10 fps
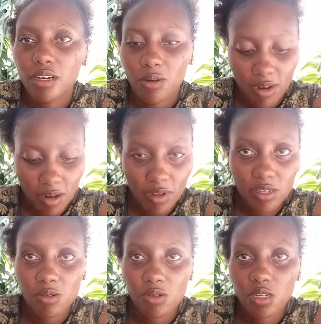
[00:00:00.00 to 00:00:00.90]
work
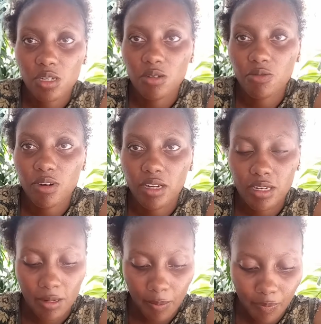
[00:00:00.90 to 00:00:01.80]
must continue, right?
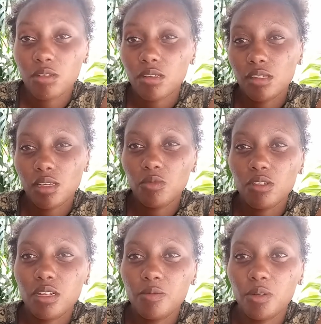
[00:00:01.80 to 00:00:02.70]
This is a
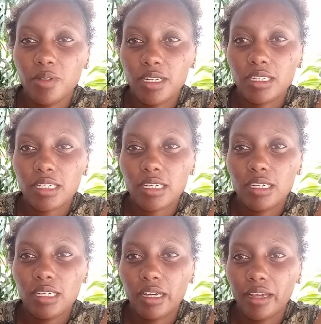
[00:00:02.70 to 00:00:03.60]
Muslim dominated
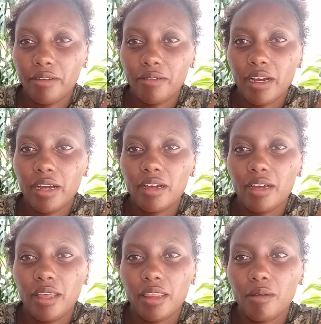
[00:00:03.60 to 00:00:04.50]
uh, area
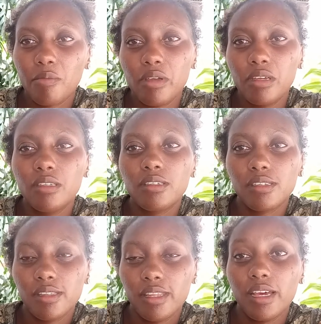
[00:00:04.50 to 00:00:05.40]
and that
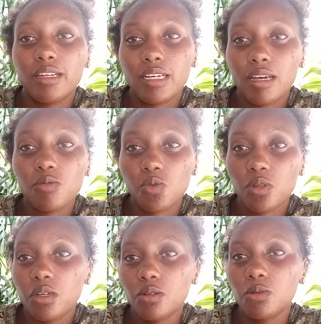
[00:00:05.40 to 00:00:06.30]
means there are times when
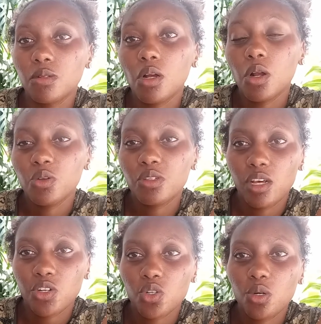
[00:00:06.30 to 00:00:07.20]
they will close their
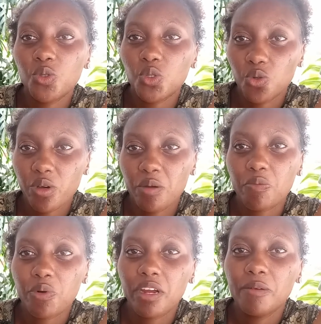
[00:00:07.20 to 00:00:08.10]
shops to go and
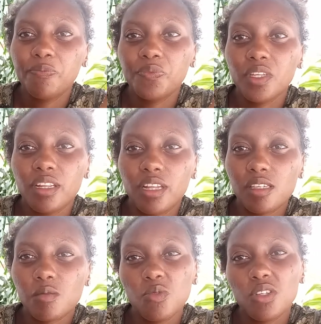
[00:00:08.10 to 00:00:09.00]
pray.
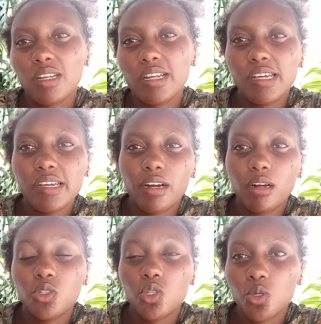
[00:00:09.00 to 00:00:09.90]
That's mostly
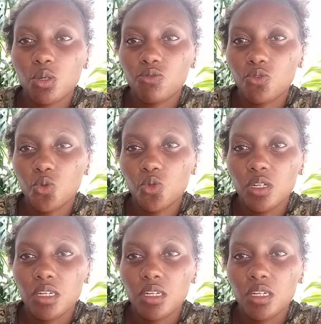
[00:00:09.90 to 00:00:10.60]
around 12 noon